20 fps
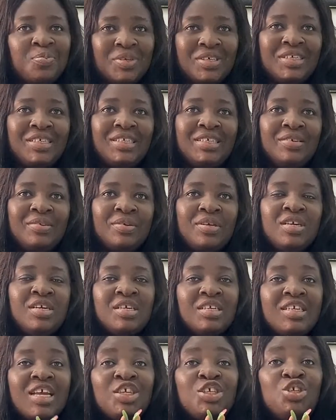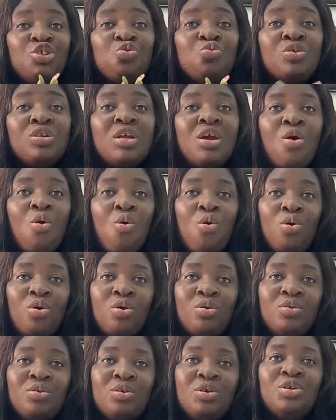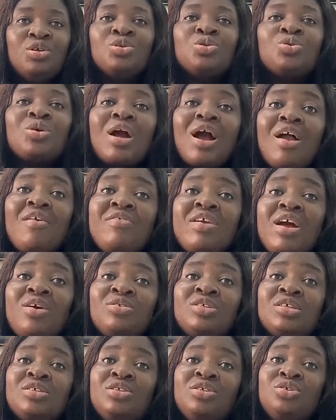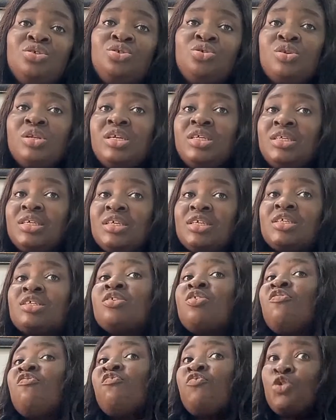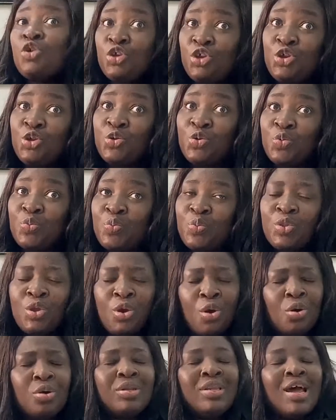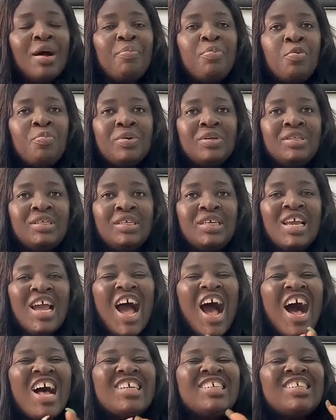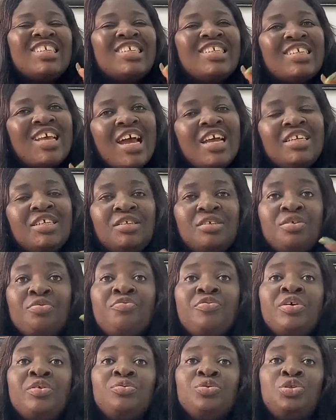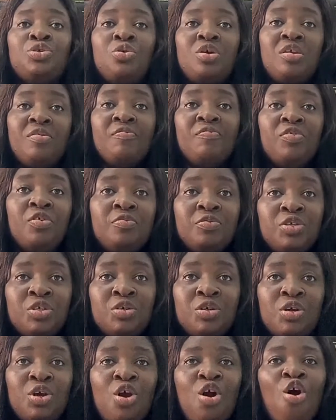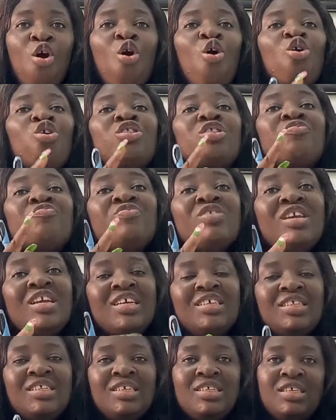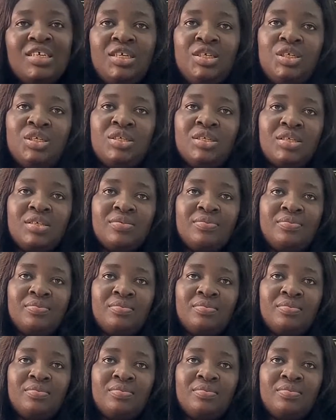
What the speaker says: person that you will call to carry out a due diligence for you on that property, aside the realtor involved or the real estate agent?